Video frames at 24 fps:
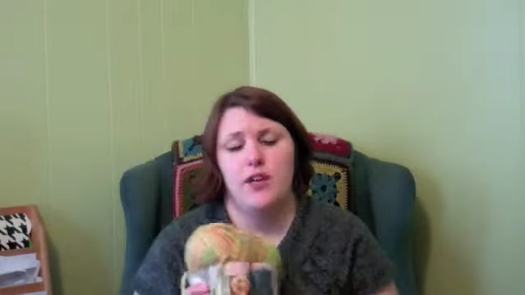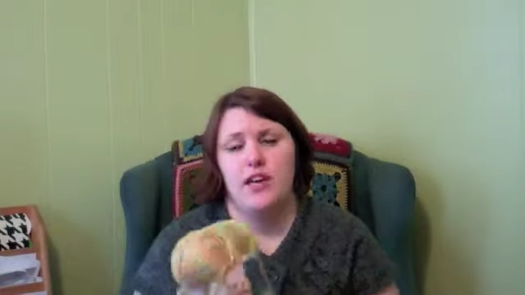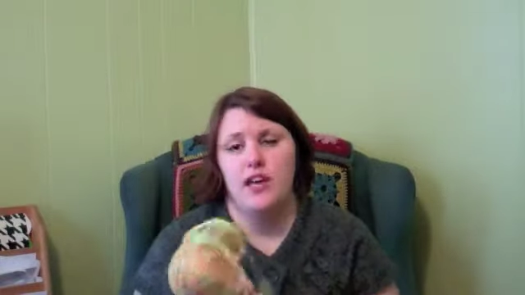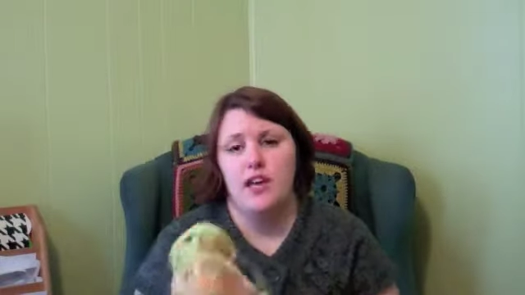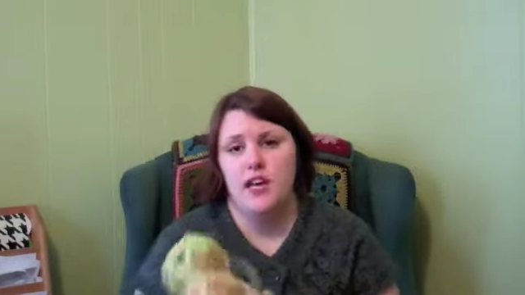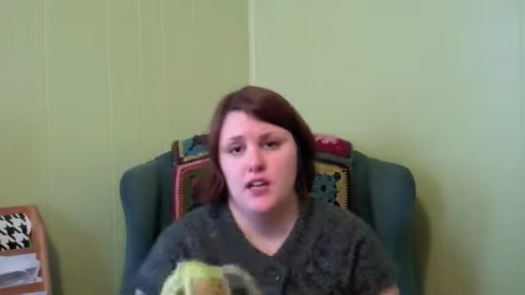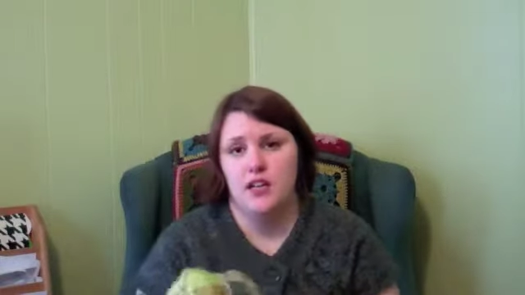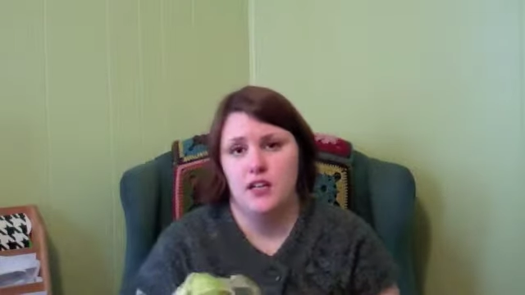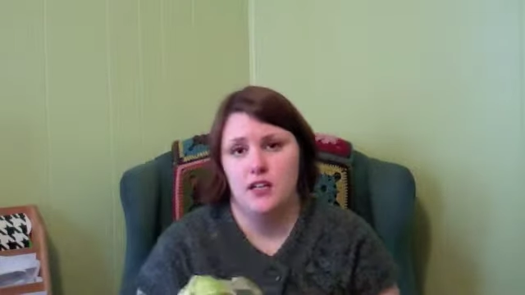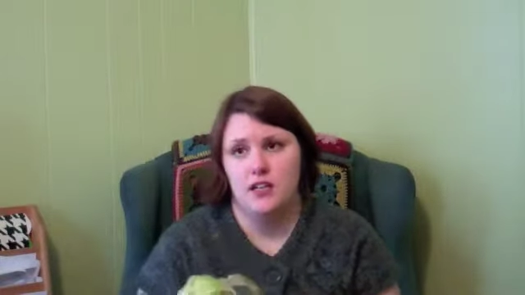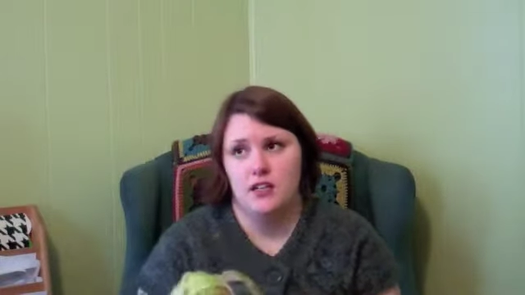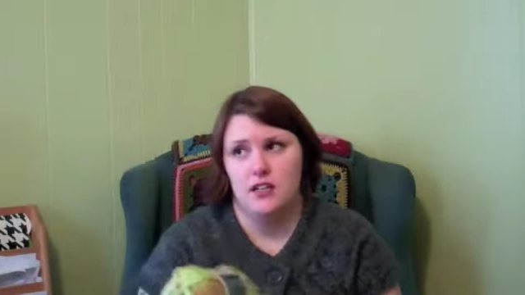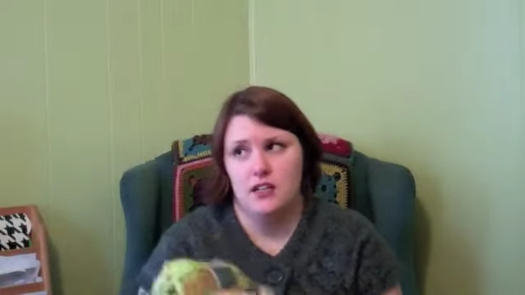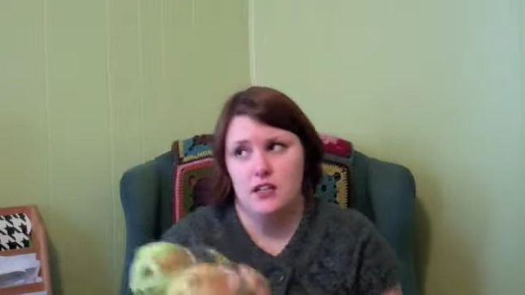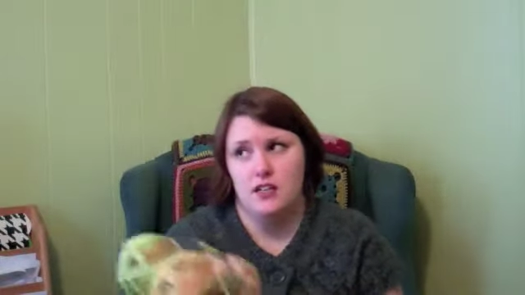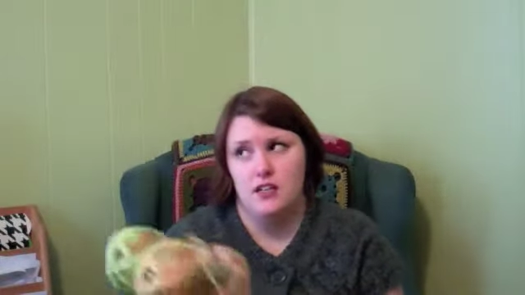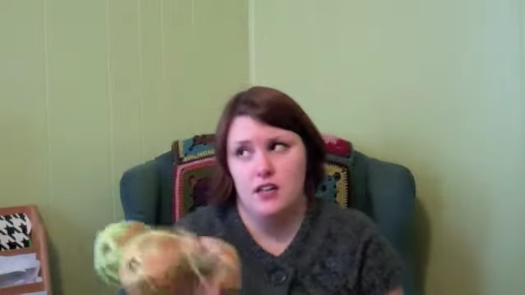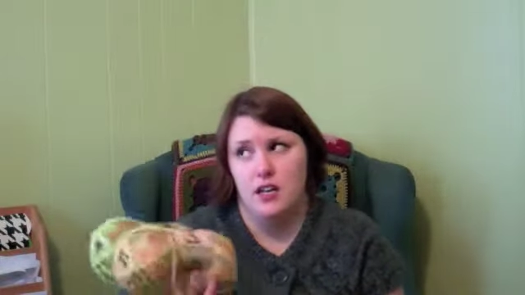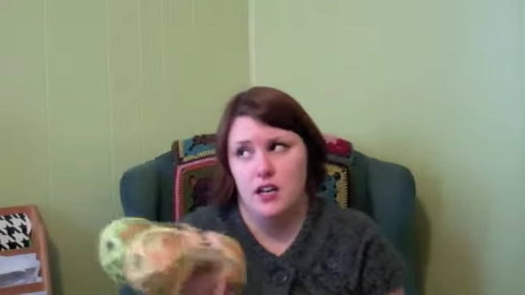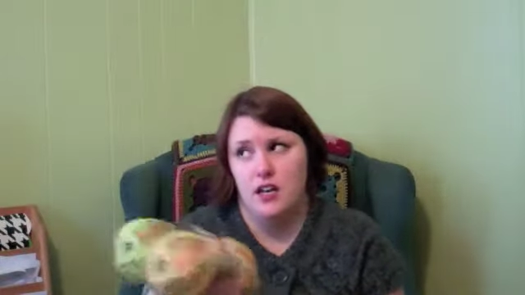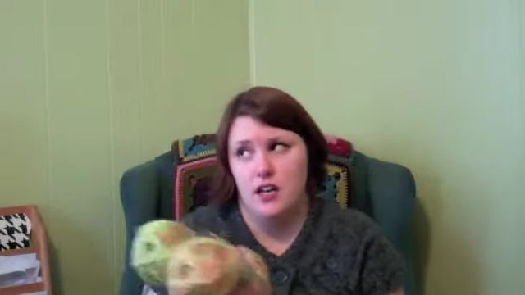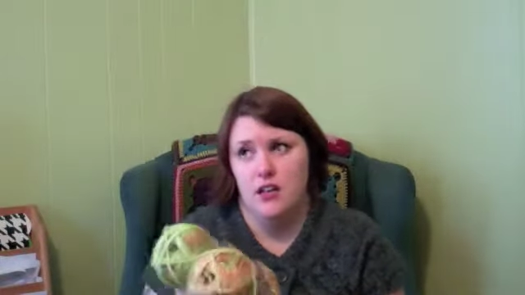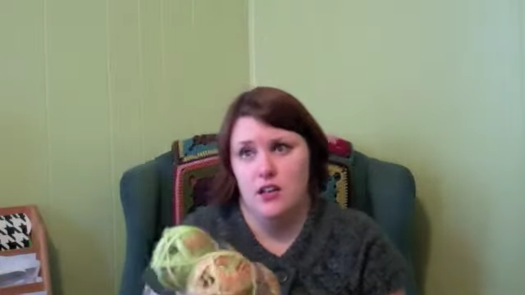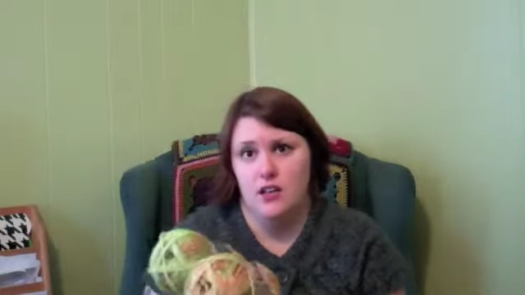
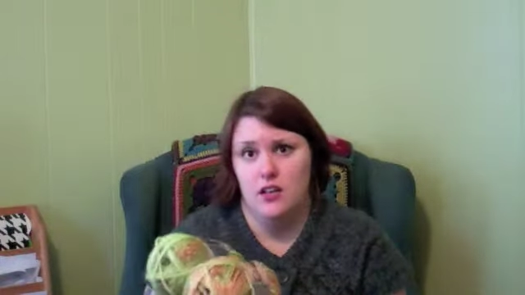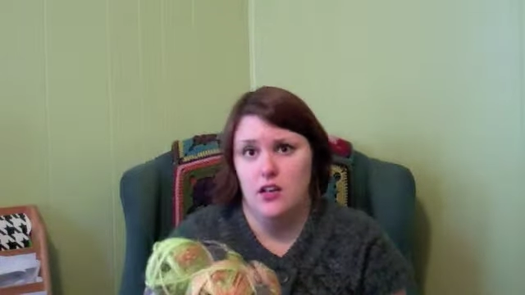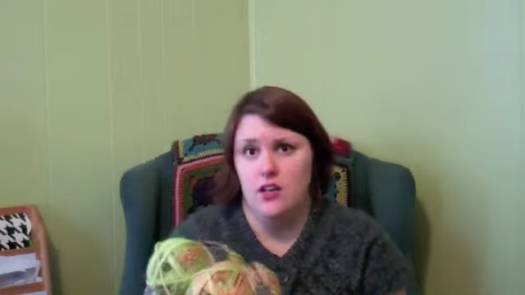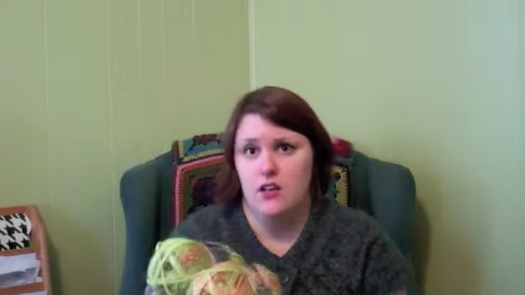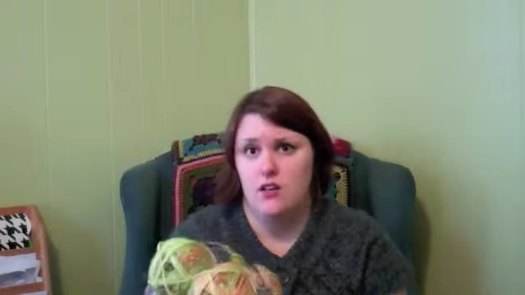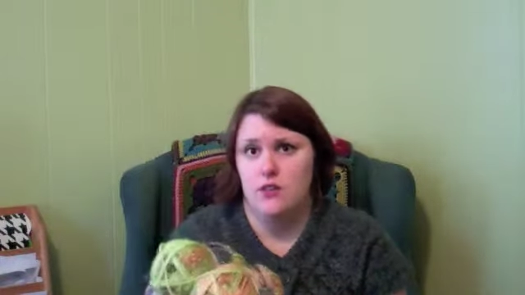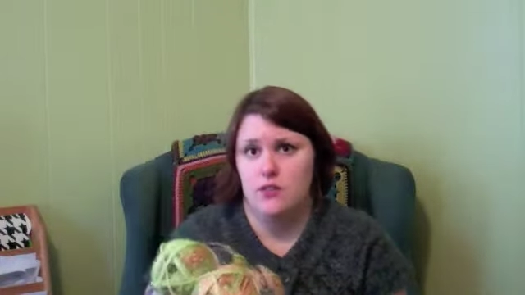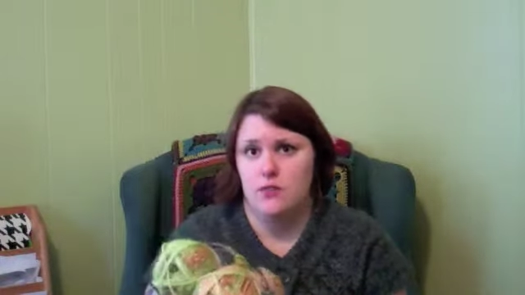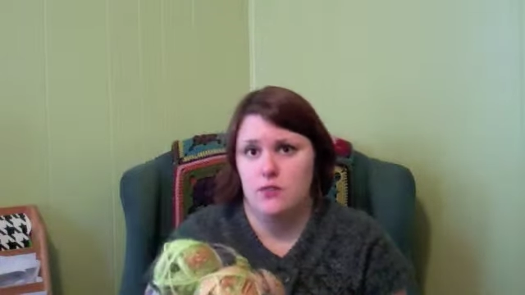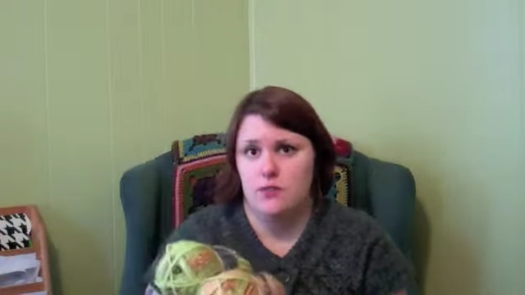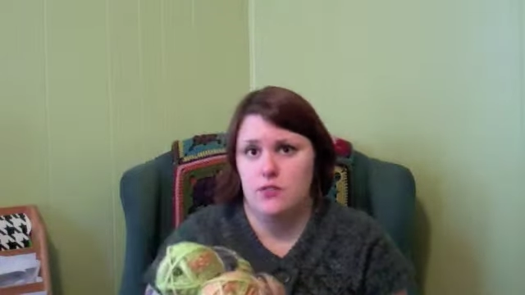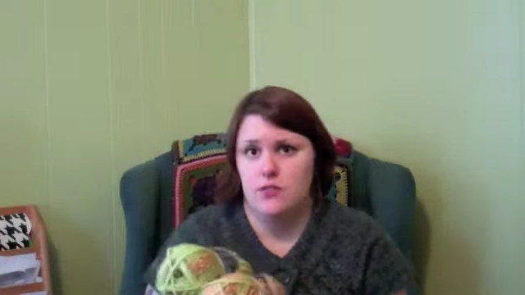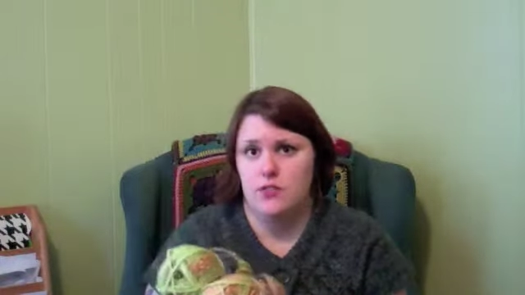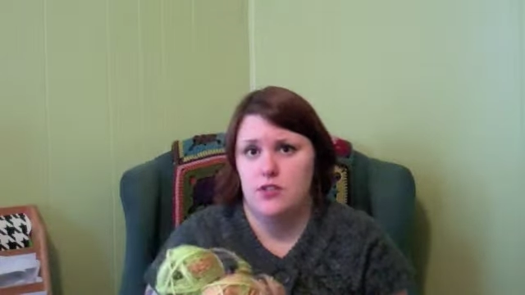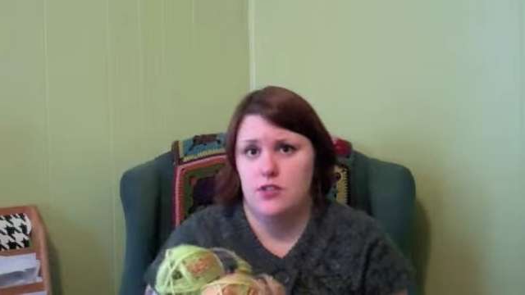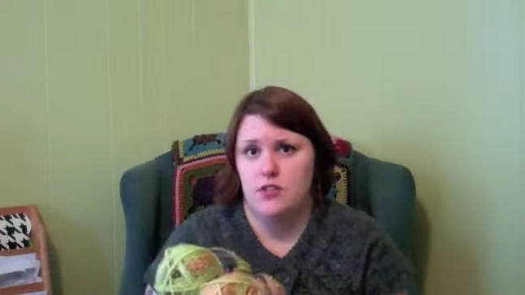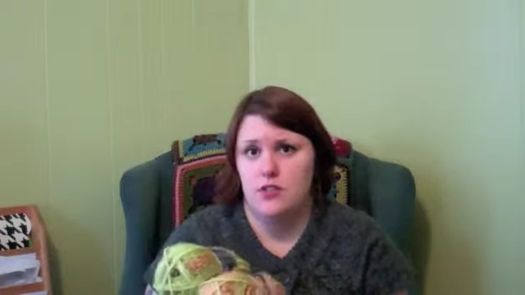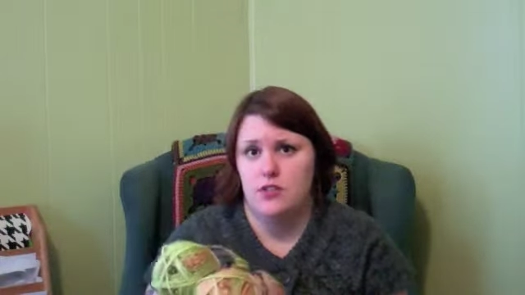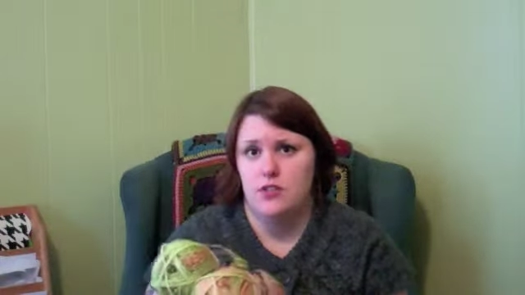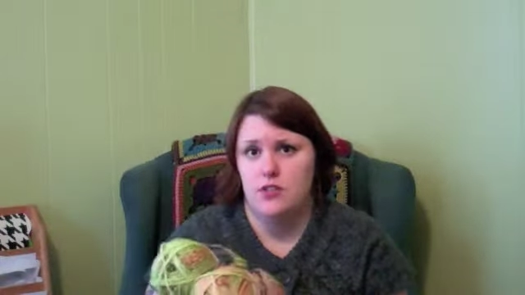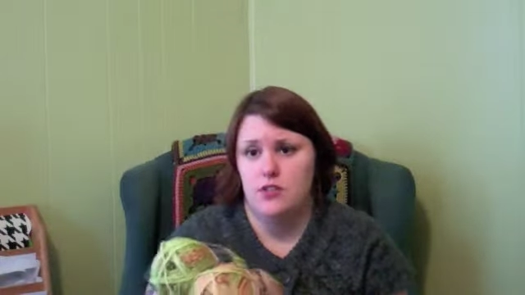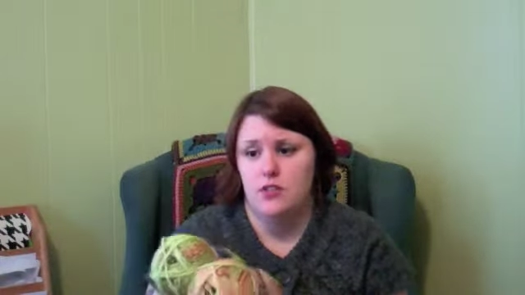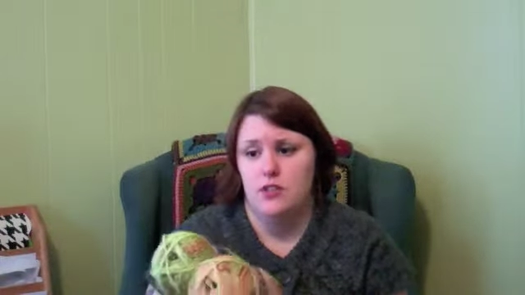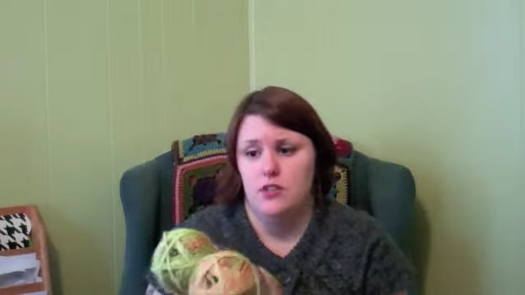cut it close,